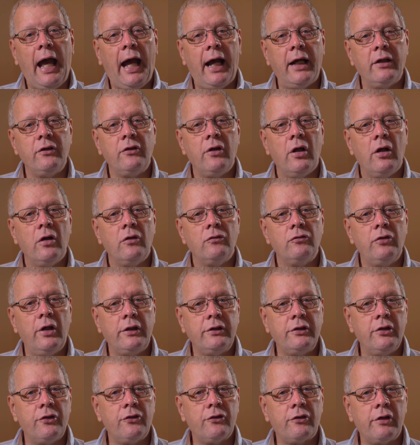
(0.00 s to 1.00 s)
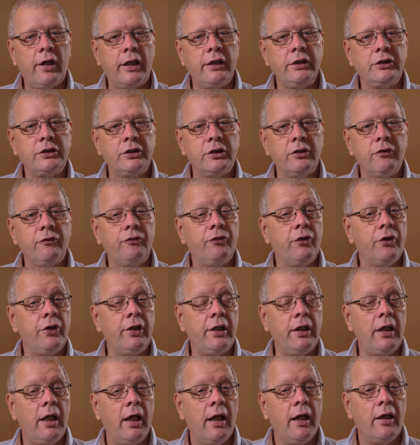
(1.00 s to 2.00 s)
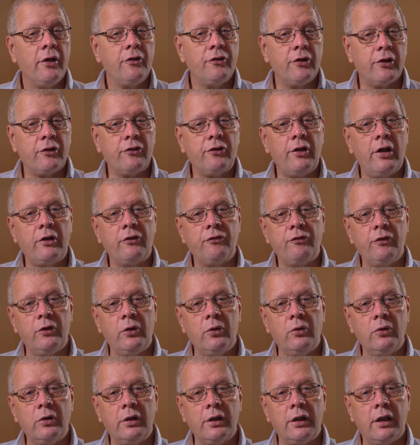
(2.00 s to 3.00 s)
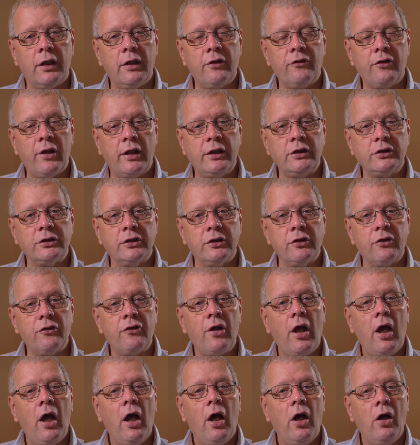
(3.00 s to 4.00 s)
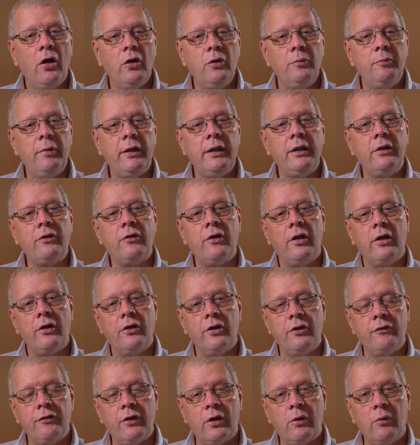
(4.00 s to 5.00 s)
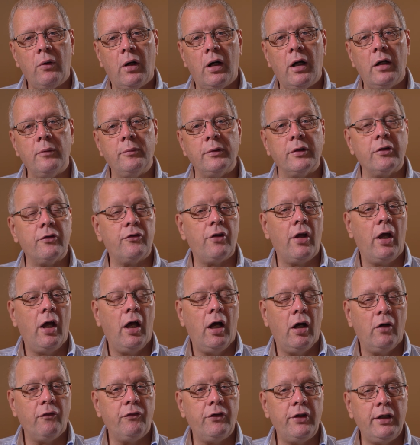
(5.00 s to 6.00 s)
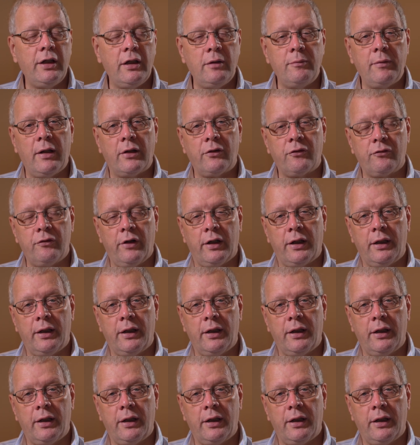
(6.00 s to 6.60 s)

and registration for the successful organisations who meet the requirements of the EMAS